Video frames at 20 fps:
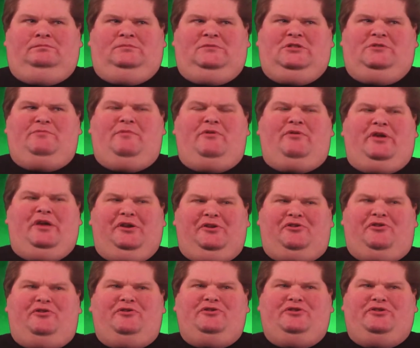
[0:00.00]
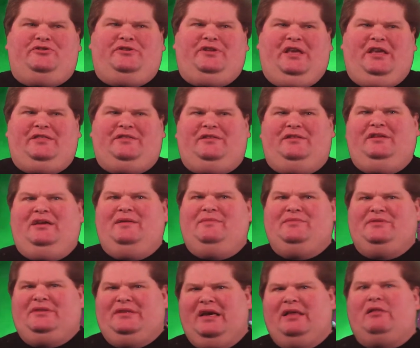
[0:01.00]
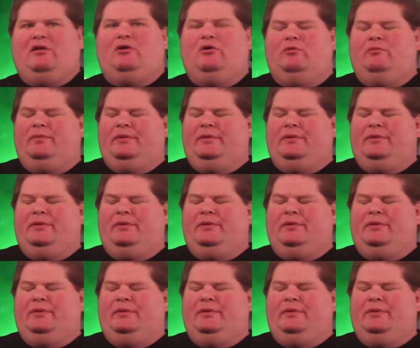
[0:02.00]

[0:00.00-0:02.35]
Smoking turns your teeth and gums yellow.